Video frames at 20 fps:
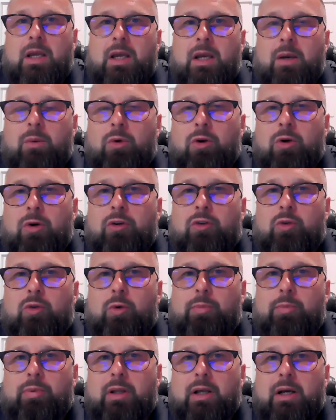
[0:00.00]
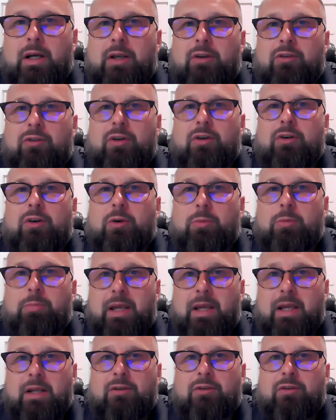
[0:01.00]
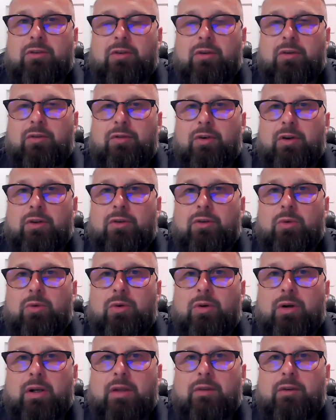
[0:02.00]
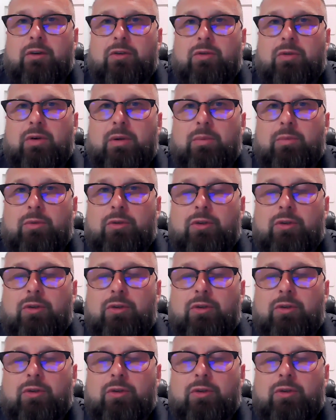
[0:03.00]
And we're going to apply exterior paint to the front door and the trim.